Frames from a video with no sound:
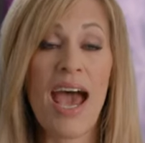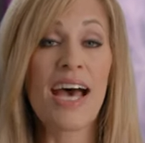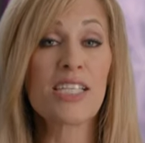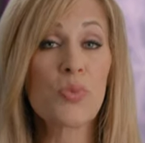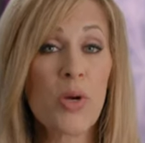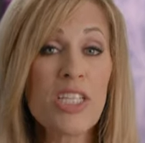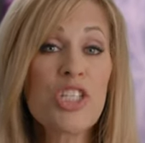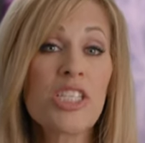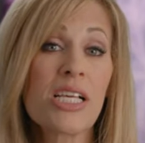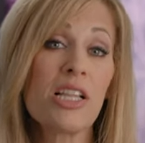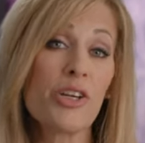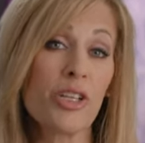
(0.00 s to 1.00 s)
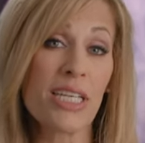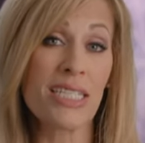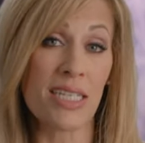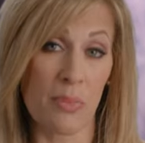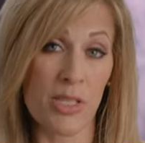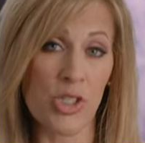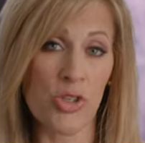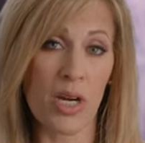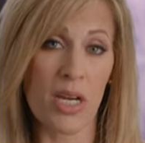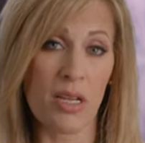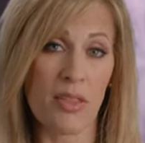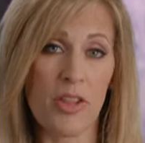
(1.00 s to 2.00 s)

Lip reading: As we just clearly demonstrated,